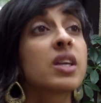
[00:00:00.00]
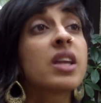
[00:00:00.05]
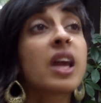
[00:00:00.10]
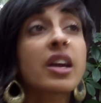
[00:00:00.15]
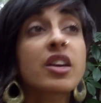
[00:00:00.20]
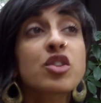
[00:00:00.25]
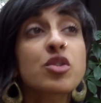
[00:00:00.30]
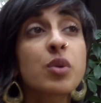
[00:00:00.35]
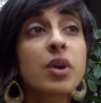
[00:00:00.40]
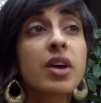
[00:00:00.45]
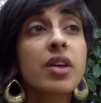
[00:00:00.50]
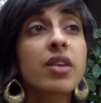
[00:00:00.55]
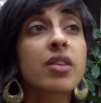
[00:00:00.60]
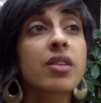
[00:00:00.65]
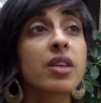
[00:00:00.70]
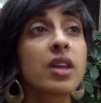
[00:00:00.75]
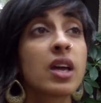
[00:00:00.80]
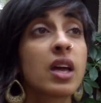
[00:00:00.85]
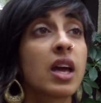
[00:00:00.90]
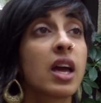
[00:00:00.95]
connect
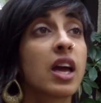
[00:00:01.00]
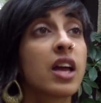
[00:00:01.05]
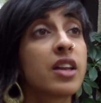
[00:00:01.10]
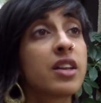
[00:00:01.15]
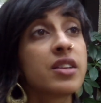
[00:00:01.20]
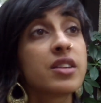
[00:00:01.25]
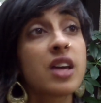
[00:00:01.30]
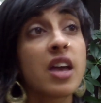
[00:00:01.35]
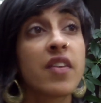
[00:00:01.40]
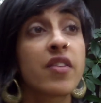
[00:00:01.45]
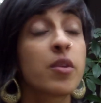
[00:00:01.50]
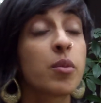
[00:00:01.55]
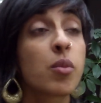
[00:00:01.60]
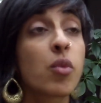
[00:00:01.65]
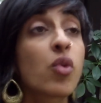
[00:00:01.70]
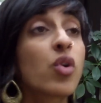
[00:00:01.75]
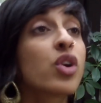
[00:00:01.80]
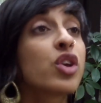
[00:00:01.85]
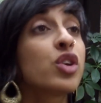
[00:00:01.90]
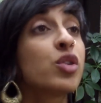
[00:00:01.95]
with, and the
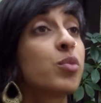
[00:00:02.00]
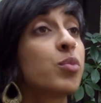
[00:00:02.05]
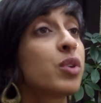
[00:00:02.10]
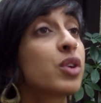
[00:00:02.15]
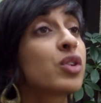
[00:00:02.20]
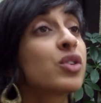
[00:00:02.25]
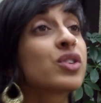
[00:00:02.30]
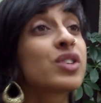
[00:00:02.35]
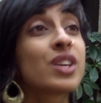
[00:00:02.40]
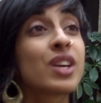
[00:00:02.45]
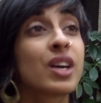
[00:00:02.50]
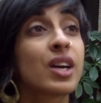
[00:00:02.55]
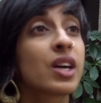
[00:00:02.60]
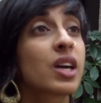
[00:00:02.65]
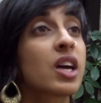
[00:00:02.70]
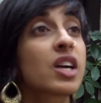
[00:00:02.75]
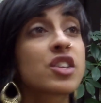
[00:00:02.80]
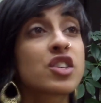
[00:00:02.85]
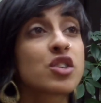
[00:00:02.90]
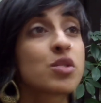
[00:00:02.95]
more you build
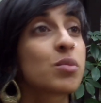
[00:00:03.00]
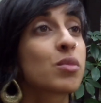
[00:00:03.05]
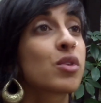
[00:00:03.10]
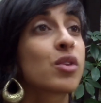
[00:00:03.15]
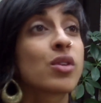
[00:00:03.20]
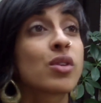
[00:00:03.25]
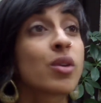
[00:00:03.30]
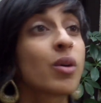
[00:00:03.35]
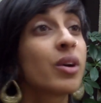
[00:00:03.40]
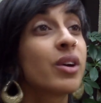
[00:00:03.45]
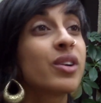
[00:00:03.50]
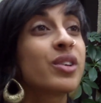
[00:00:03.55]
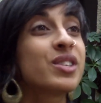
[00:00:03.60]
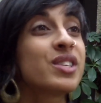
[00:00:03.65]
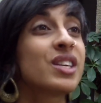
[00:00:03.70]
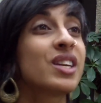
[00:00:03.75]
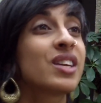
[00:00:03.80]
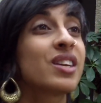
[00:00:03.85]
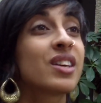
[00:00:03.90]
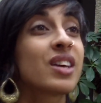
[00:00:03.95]
customer
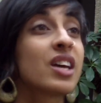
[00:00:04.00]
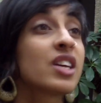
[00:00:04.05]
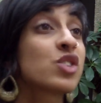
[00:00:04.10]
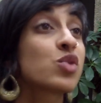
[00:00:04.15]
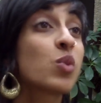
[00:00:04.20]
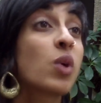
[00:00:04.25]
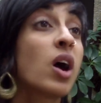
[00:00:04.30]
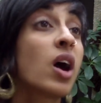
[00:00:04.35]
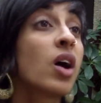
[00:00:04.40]
loyalty as